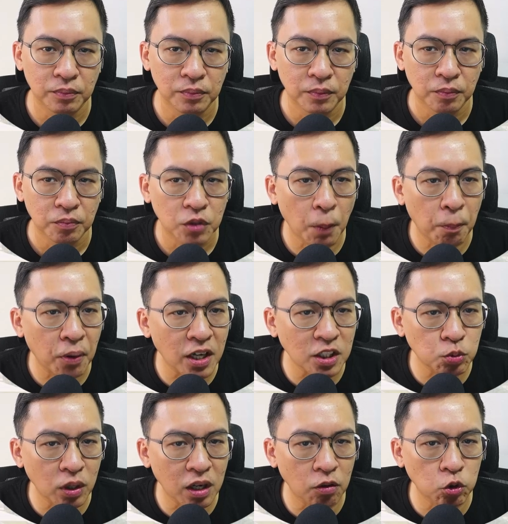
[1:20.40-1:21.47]
The price
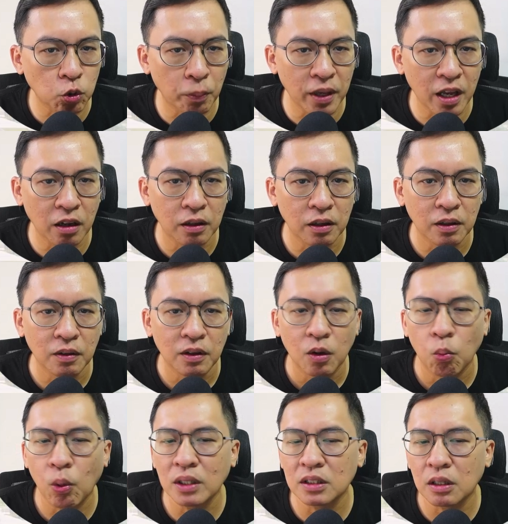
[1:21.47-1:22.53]
works out to be
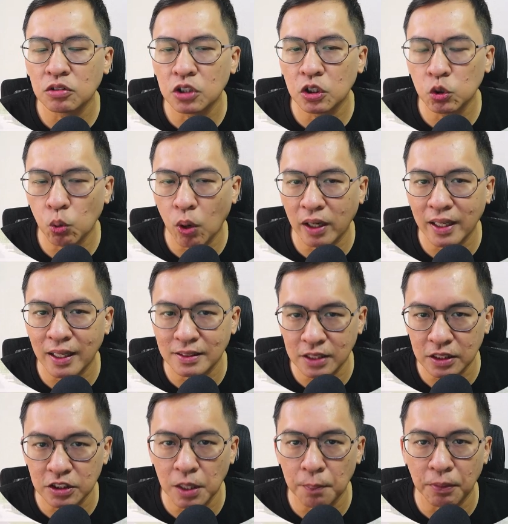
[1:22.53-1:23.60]

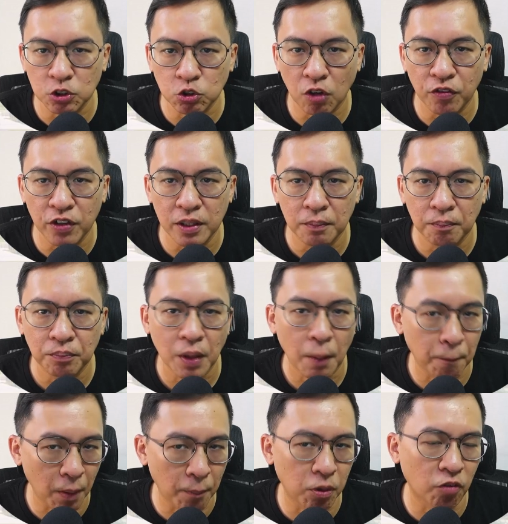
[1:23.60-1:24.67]
1,260 per square feet per
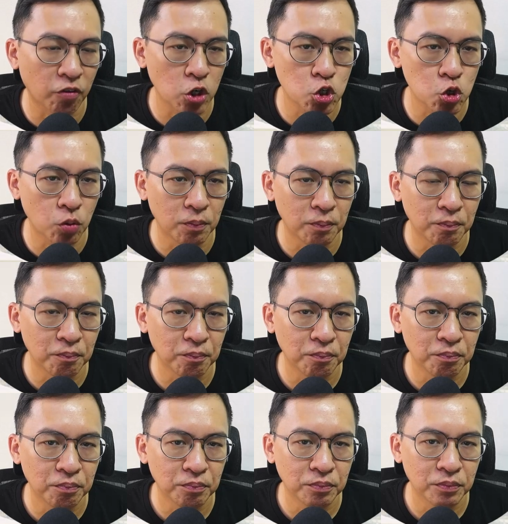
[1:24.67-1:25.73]
plot ratio.
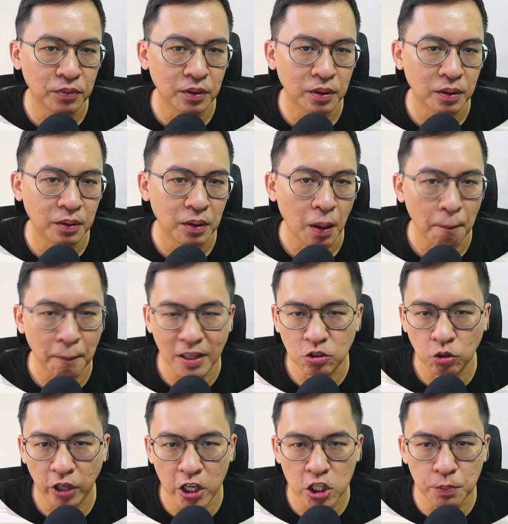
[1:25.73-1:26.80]
Based on
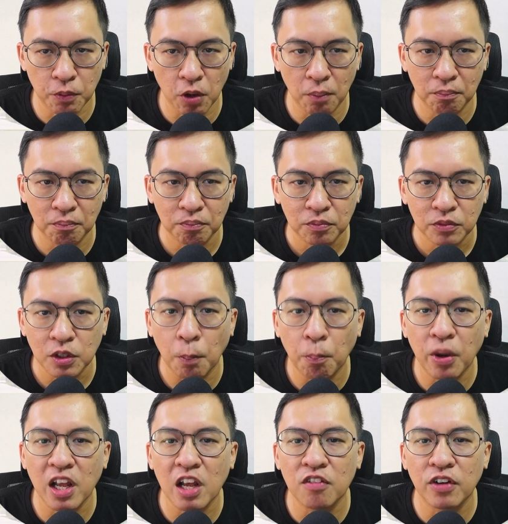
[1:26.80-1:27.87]
each plot, the
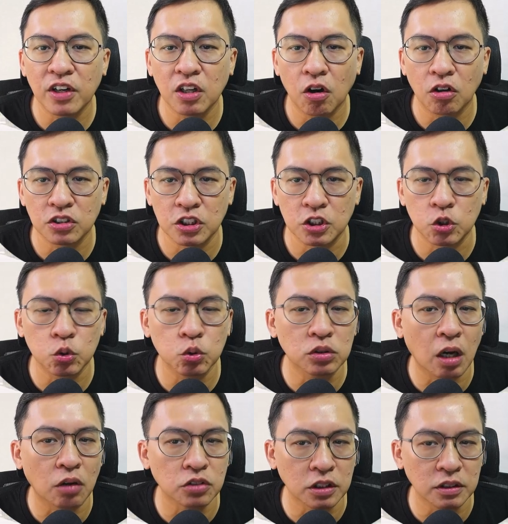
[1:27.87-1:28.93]
break-even cost is
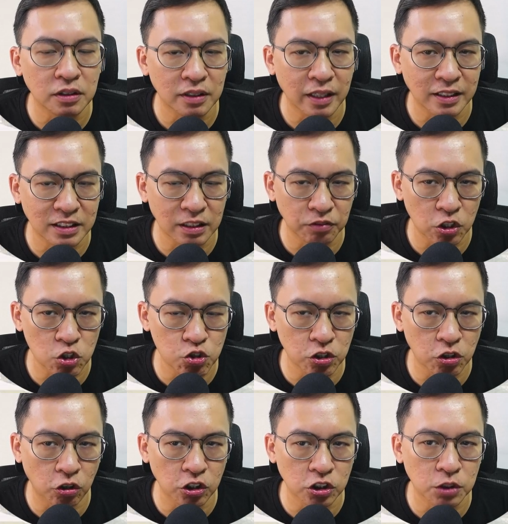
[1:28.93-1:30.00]

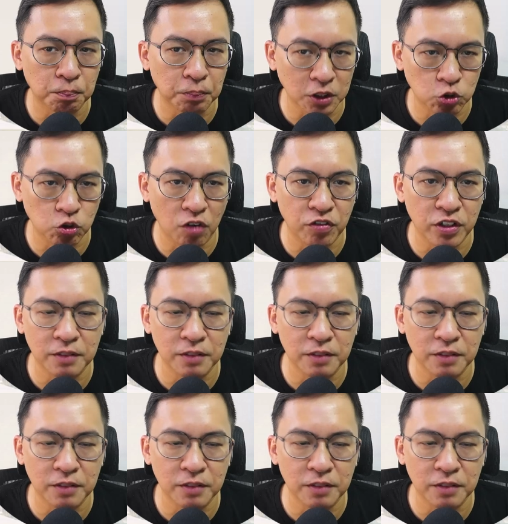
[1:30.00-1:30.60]
$2,073 per square feet.